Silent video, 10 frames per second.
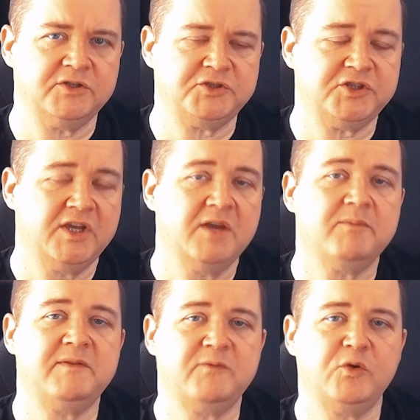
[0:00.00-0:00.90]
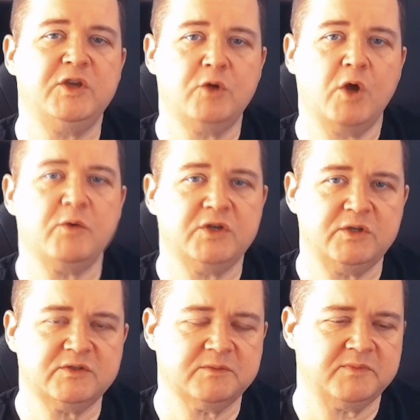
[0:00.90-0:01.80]
nudge before you go and
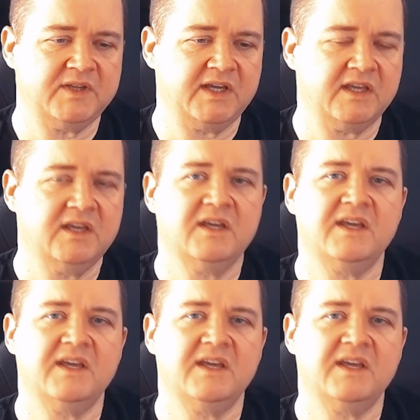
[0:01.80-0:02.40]
do something